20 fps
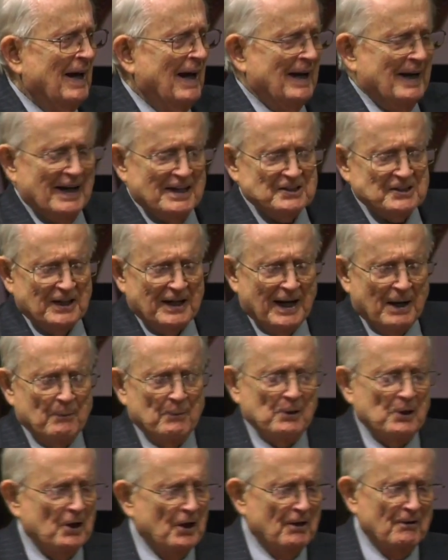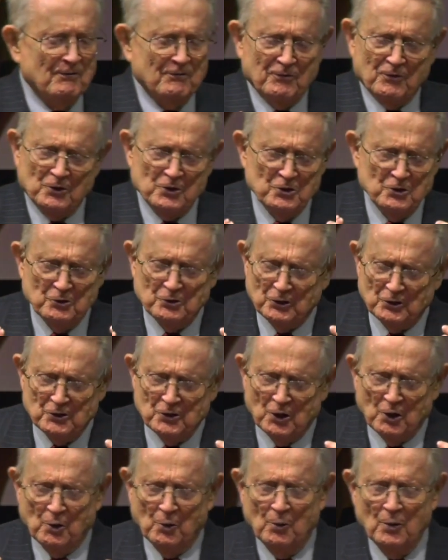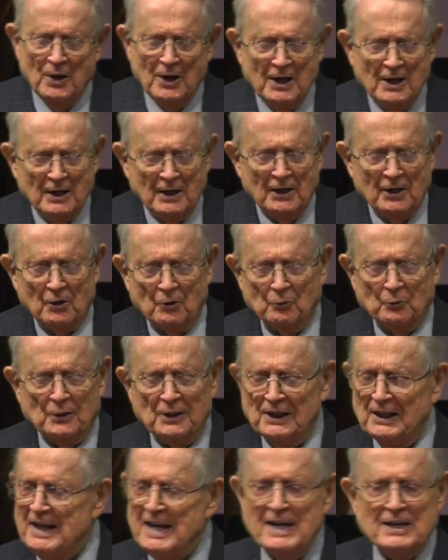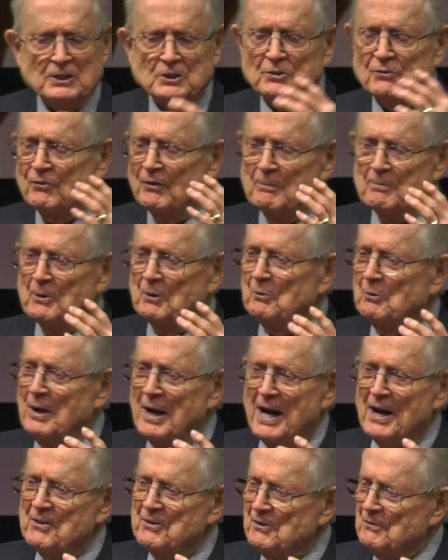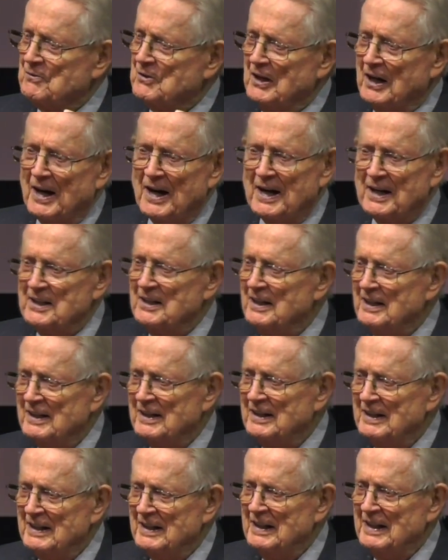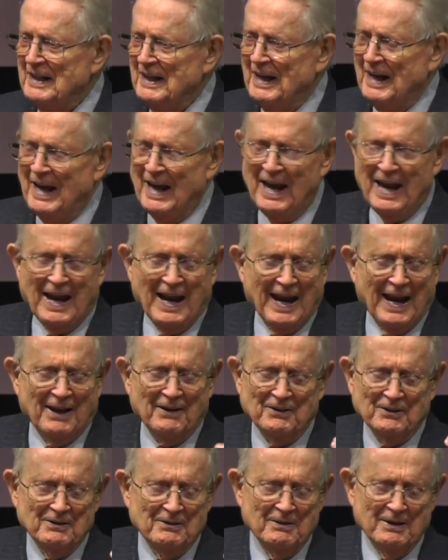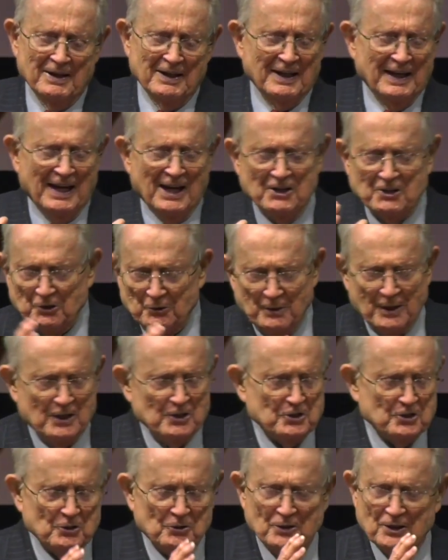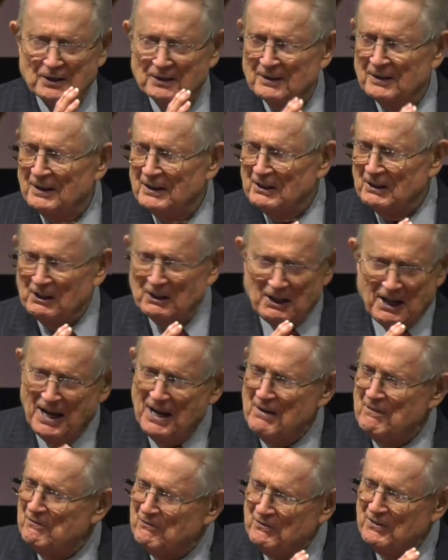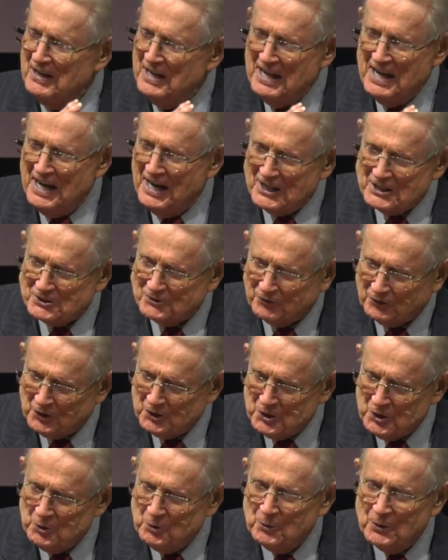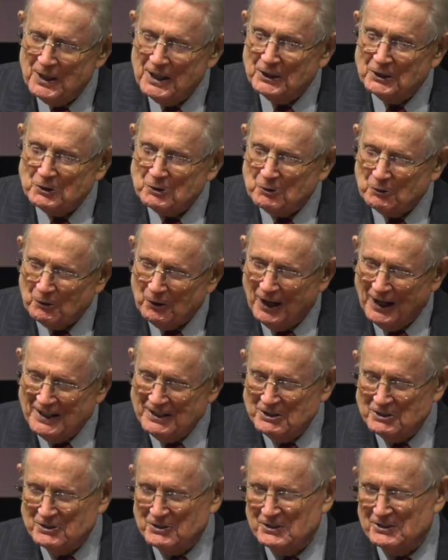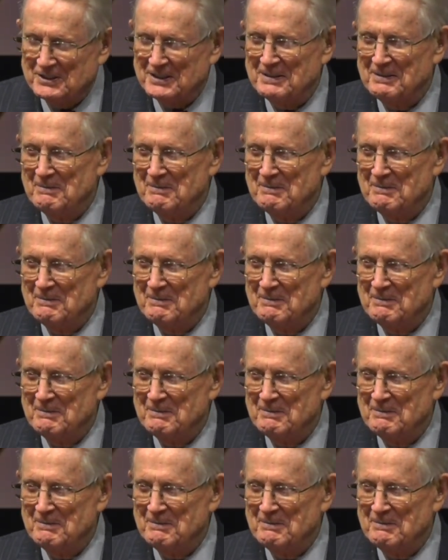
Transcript: And I said, I would love for you to know a release from the wrath of God and enter into the life he has for you in Christ.